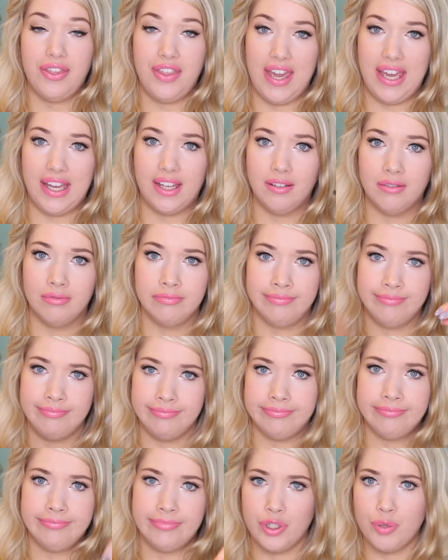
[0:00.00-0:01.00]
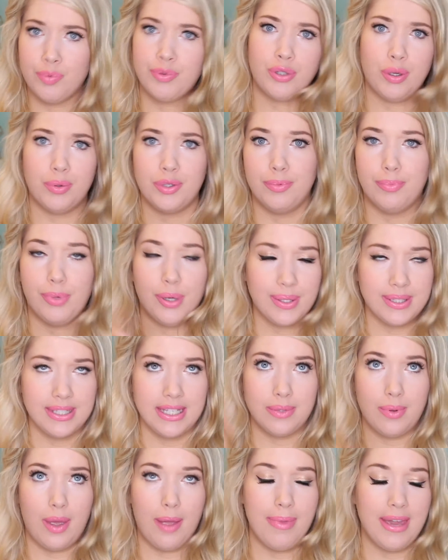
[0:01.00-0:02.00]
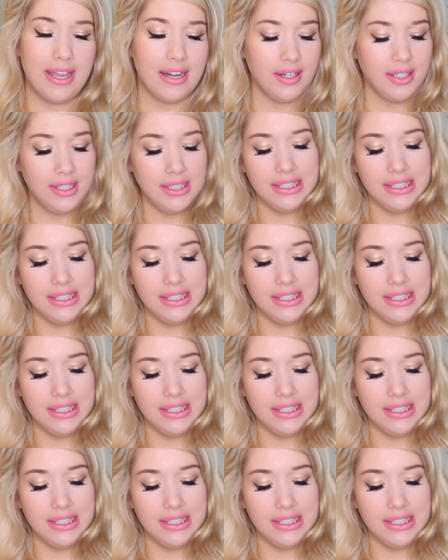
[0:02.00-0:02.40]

thing, subscription box, that's what I mean.